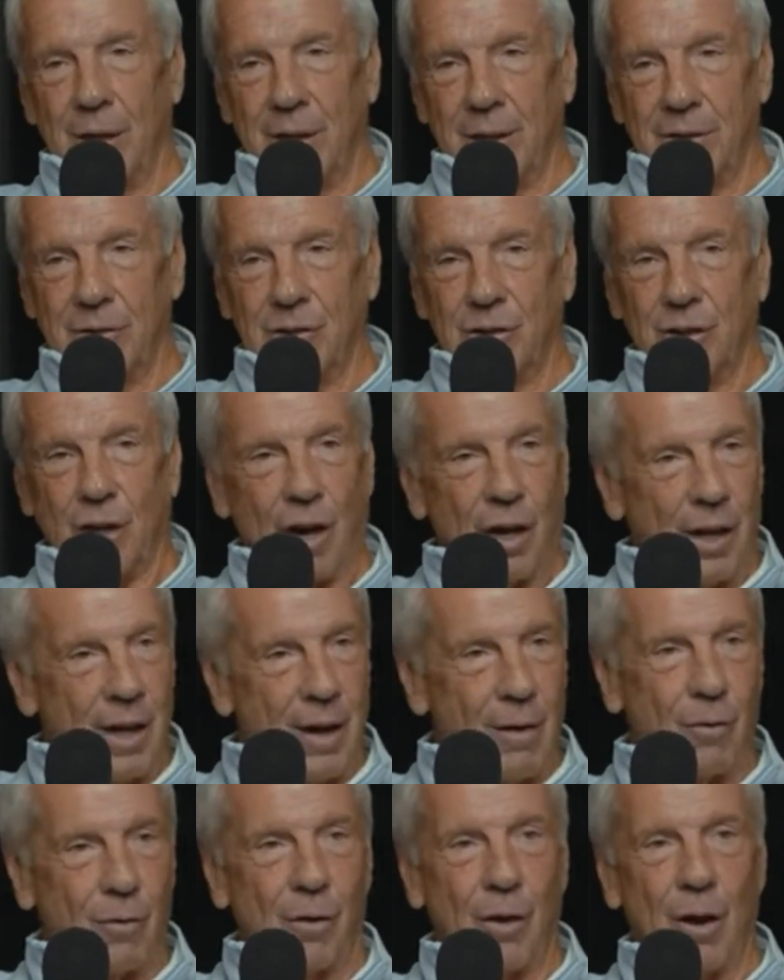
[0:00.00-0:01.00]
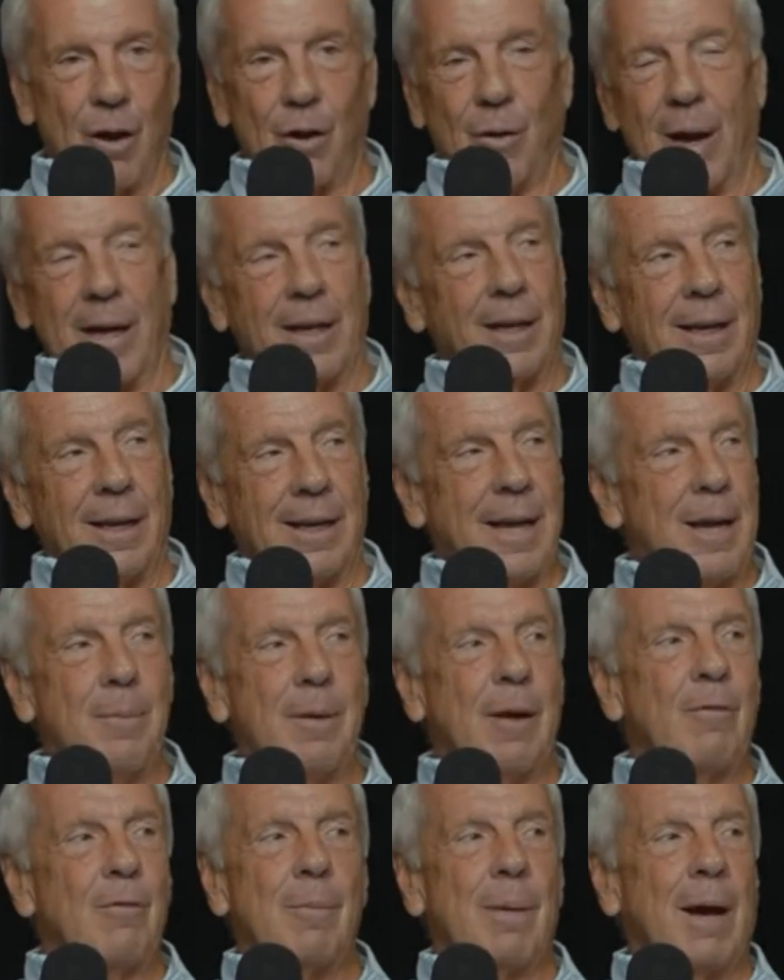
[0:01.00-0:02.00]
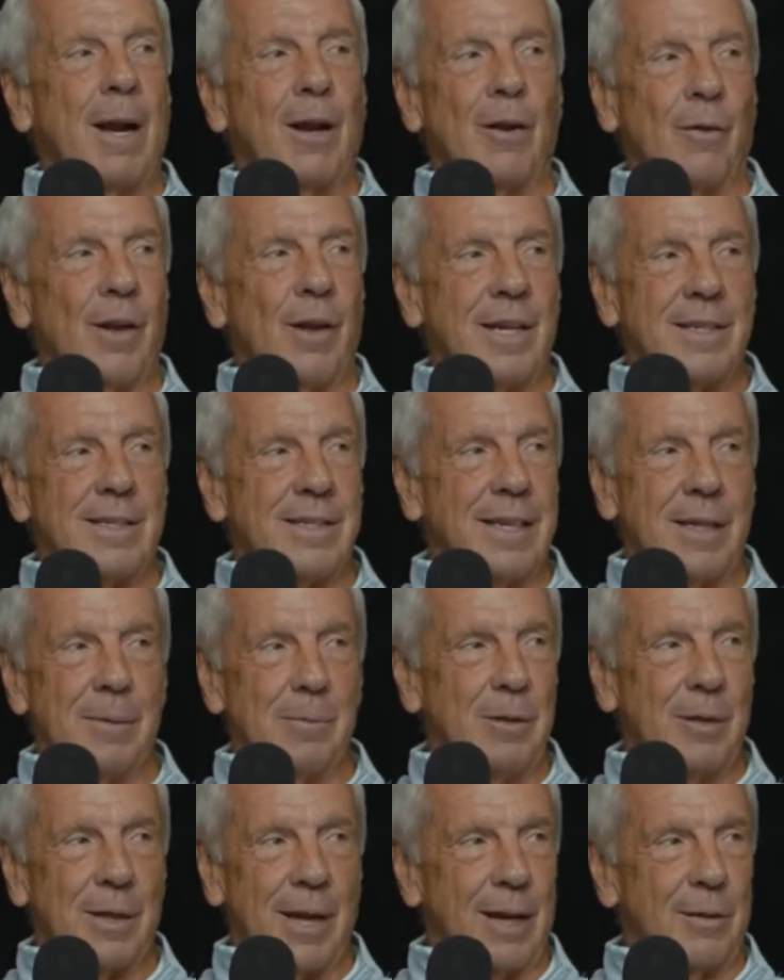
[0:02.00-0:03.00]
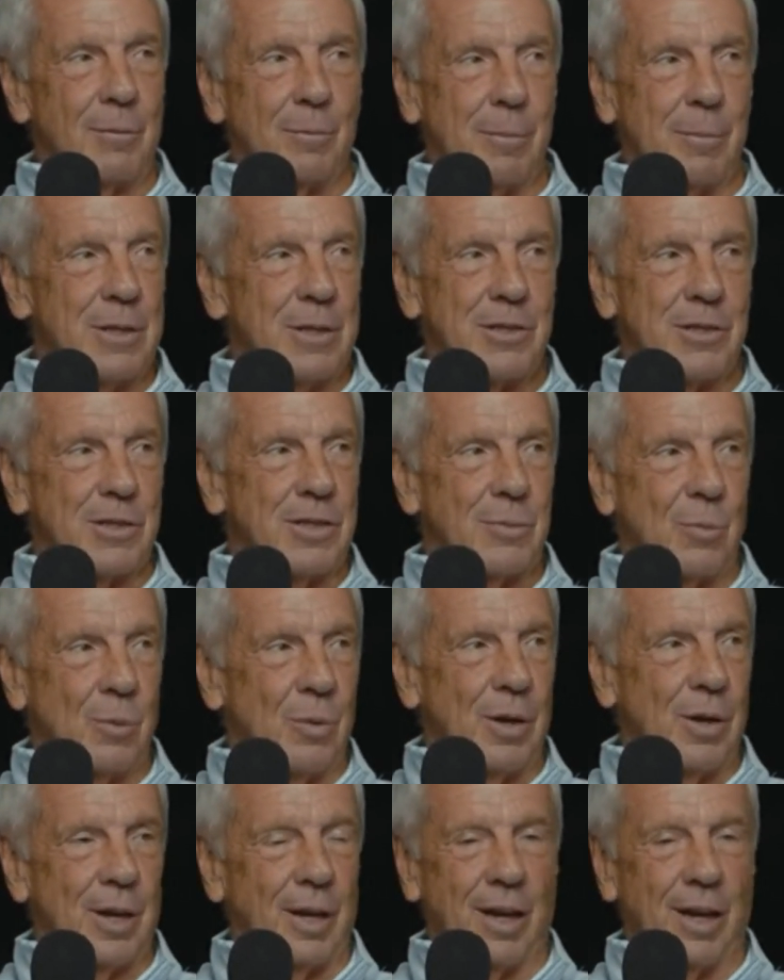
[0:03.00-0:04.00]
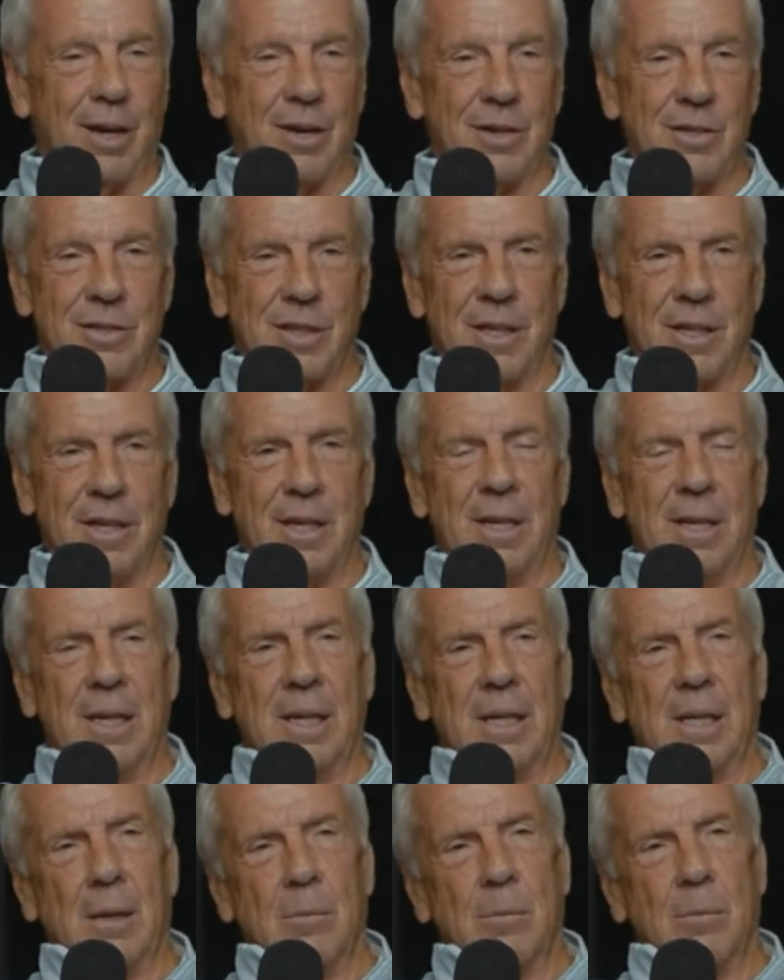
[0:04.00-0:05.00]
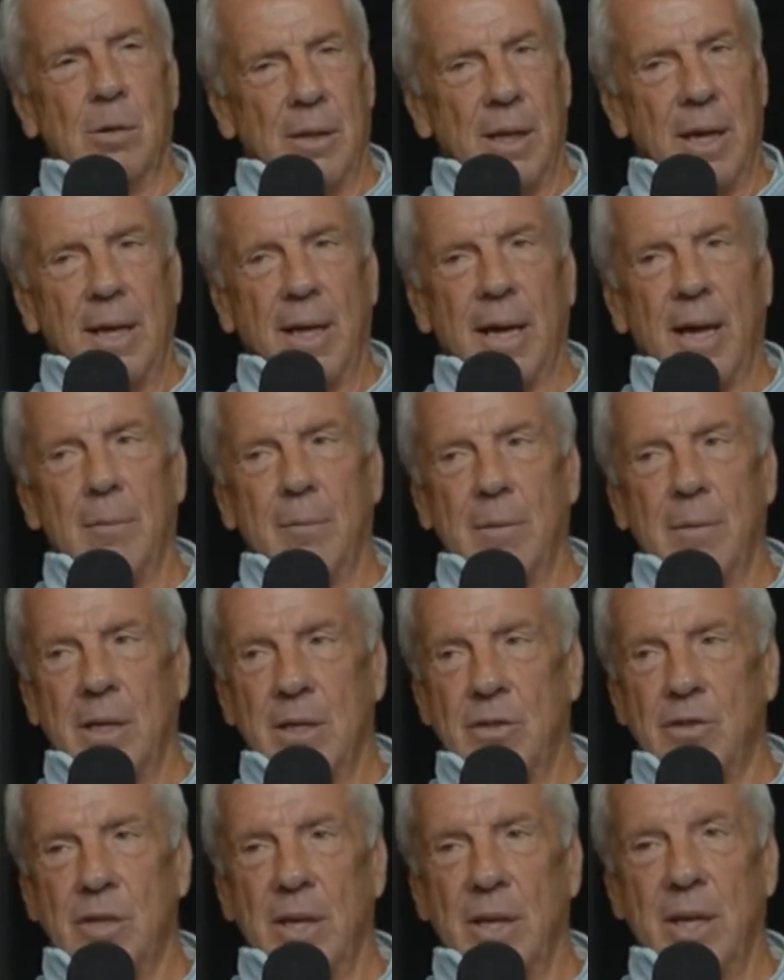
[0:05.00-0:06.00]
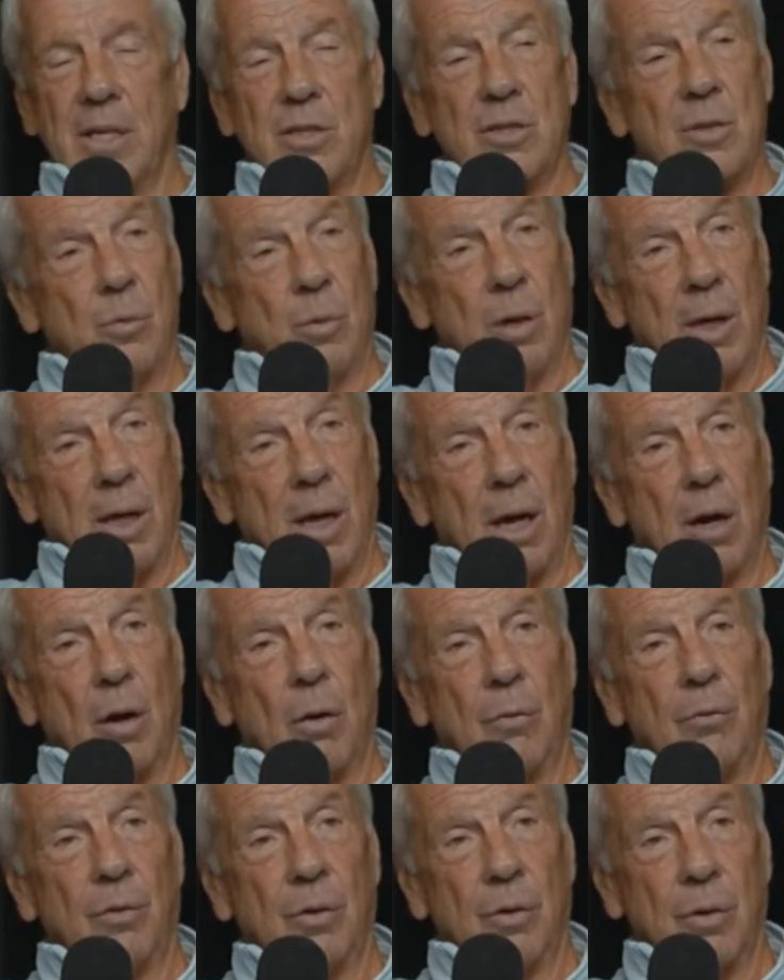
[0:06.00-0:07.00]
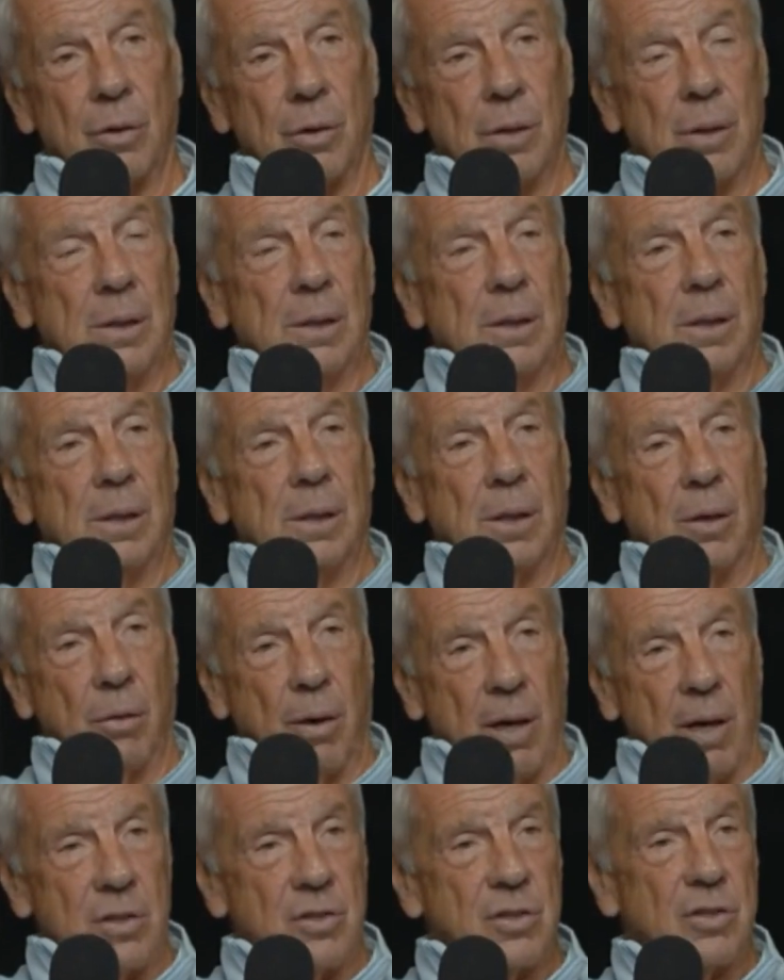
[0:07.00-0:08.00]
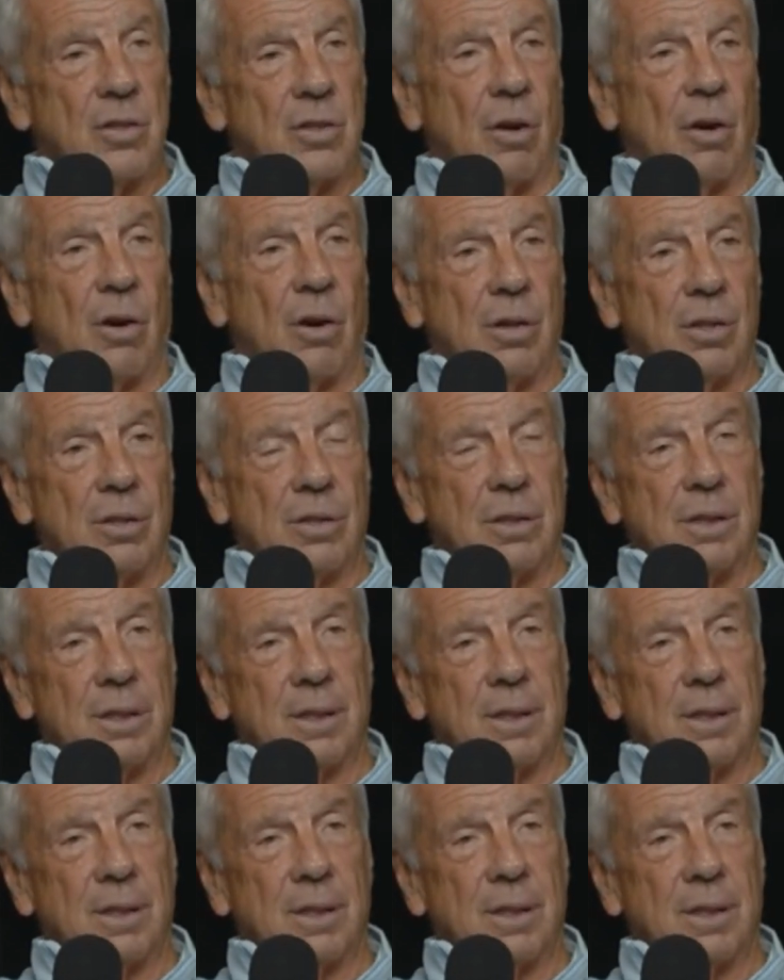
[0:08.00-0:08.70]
Sean Alvarado. I can name everybody on that team without missing one, I guarantee. But they gave me a chance, and we got off to a great start.